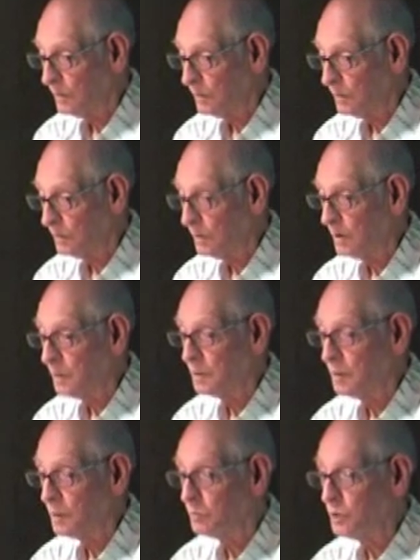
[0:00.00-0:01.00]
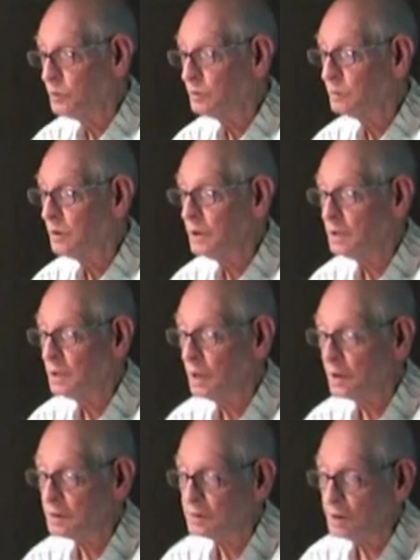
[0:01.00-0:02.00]
When the blue
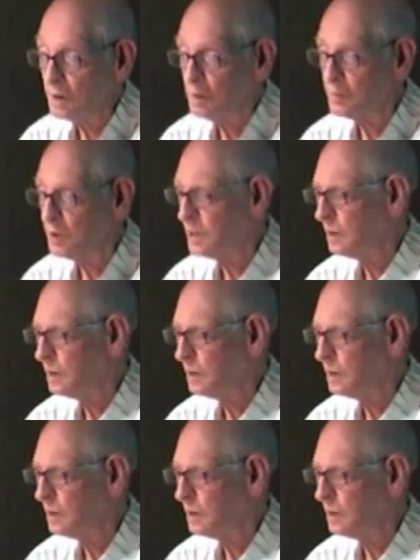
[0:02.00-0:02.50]
ringnecks came in,